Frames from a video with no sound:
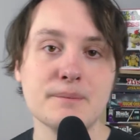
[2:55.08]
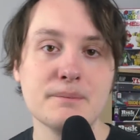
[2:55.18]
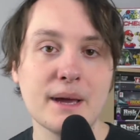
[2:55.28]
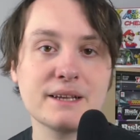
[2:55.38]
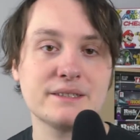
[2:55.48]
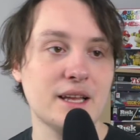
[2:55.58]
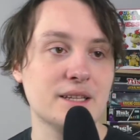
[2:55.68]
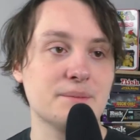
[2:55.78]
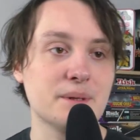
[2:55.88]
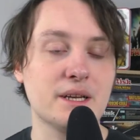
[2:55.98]
makes
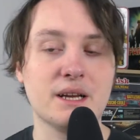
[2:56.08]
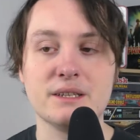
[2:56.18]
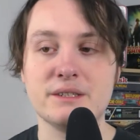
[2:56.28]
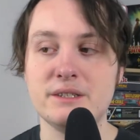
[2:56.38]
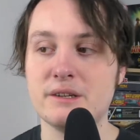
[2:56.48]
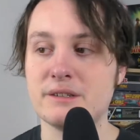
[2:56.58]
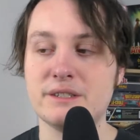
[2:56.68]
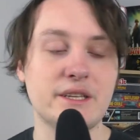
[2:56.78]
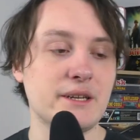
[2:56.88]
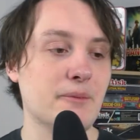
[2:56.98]
sense because you're
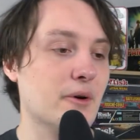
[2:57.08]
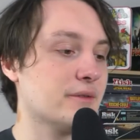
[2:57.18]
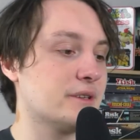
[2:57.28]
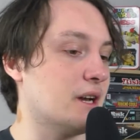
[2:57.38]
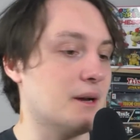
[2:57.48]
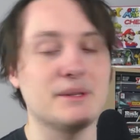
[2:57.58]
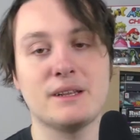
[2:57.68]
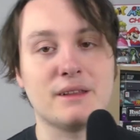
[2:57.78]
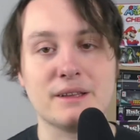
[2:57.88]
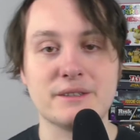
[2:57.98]
seeing more of the common
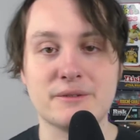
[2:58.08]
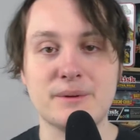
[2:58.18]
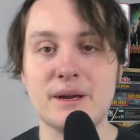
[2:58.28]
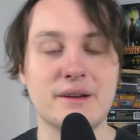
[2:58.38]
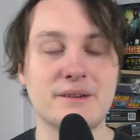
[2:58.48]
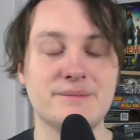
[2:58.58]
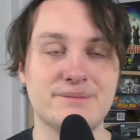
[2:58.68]
and less of the rare.